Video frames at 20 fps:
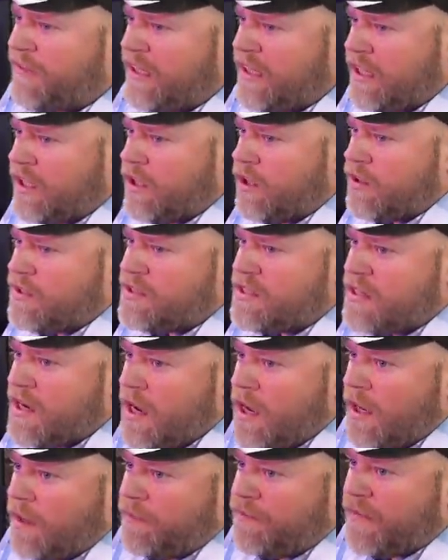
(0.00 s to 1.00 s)
videos,
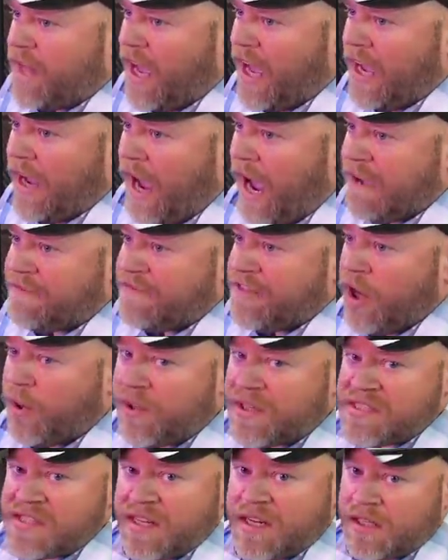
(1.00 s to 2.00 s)
I've
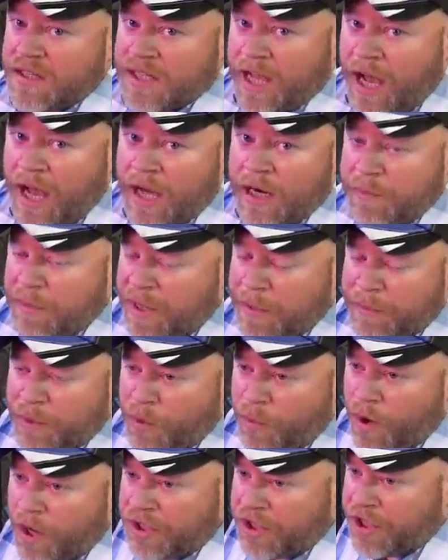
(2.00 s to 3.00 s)
noticed that a lot of
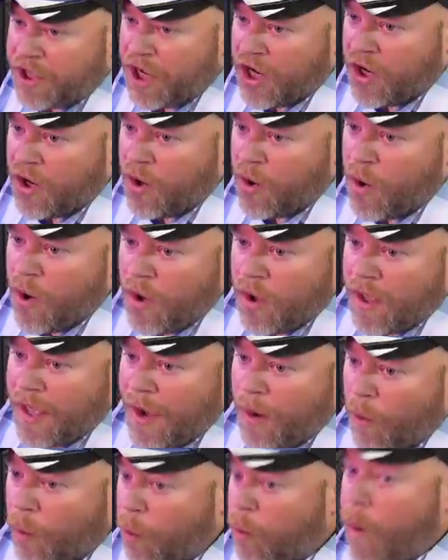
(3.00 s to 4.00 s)
people want to know,
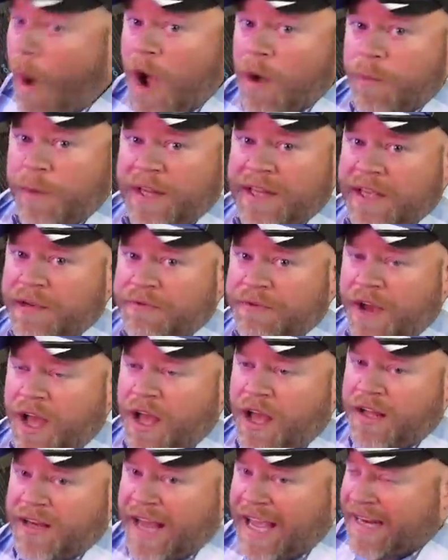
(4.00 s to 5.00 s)
what will it
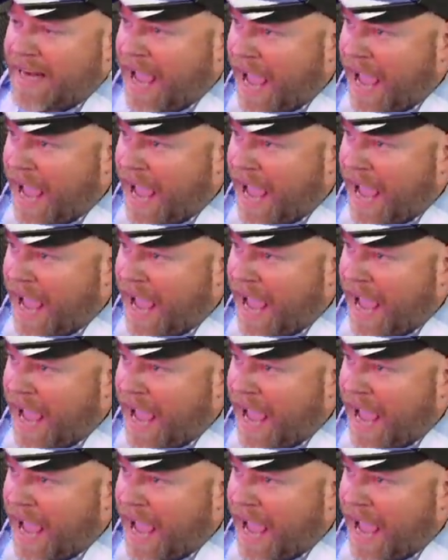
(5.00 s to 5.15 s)
run and